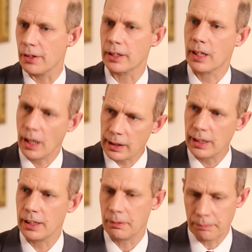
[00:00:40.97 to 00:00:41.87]
the
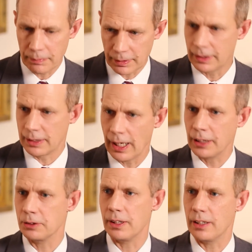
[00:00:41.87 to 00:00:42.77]
Kake
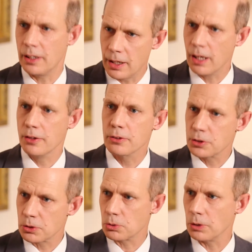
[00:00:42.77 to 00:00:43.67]
Education, another
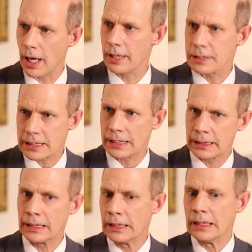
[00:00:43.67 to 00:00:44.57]

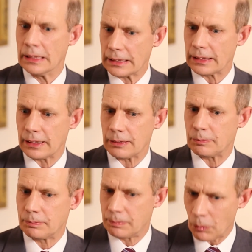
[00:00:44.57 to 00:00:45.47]
scholastic
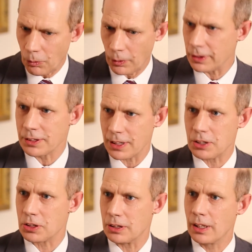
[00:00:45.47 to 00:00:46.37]

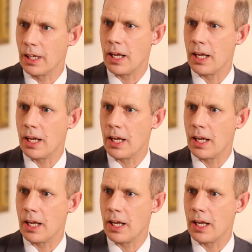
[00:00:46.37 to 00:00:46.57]
organization.